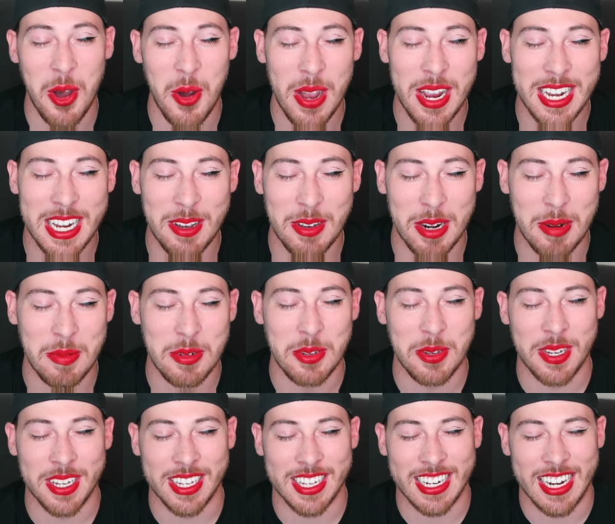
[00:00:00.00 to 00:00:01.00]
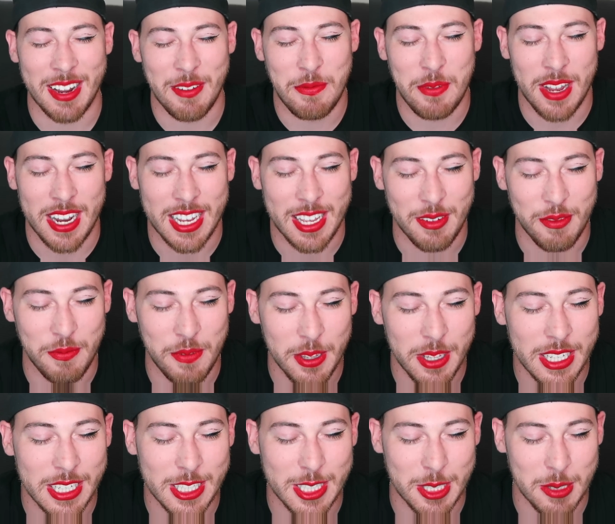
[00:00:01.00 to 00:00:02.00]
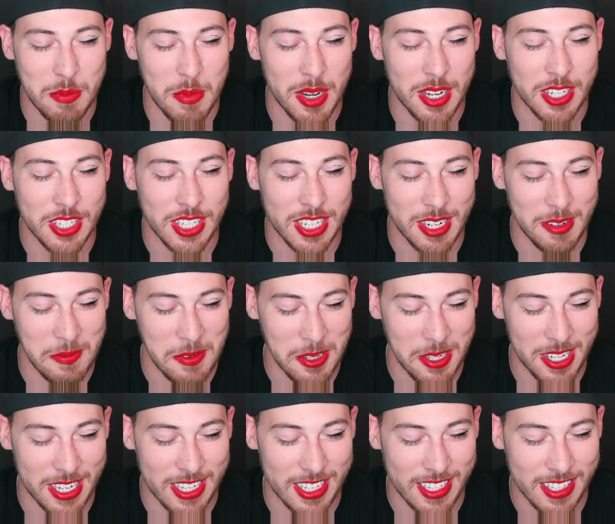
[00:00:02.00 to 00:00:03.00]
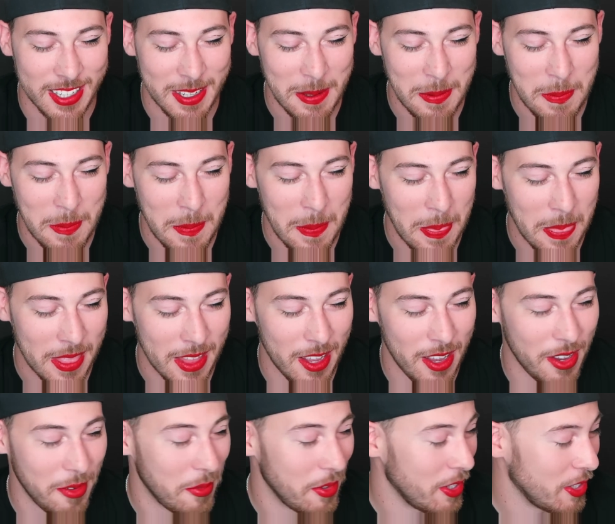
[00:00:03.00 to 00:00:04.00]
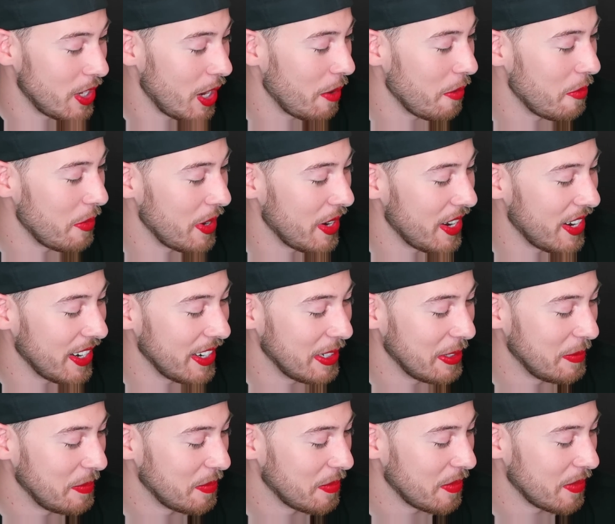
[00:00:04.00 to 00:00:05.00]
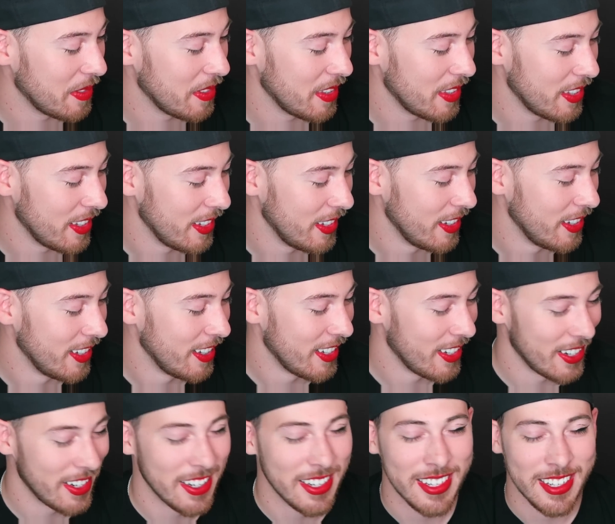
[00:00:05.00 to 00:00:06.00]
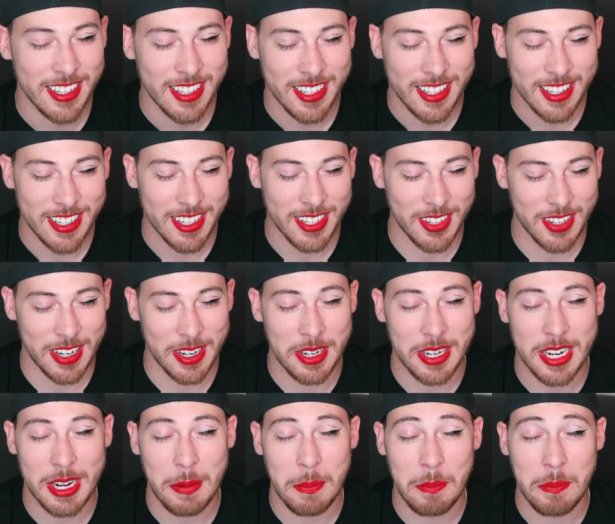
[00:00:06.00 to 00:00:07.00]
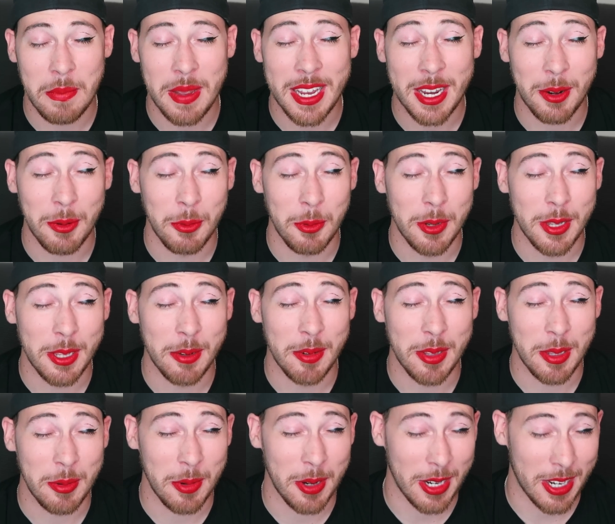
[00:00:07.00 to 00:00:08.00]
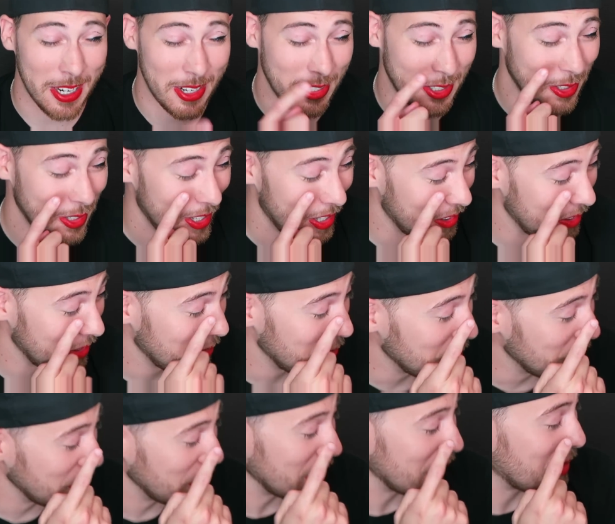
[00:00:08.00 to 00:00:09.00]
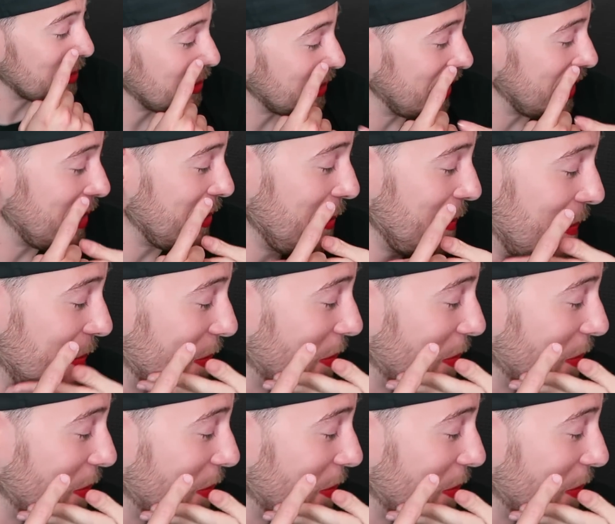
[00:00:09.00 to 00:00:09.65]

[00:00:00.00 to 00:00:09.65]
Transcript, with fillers: no idea what I'm doing and I, I can feel it smudged. I can feel it like on the top of my eye. Alright, we'll make it work. Alright, you gotta make it really, really work. Actually, now, you do this now.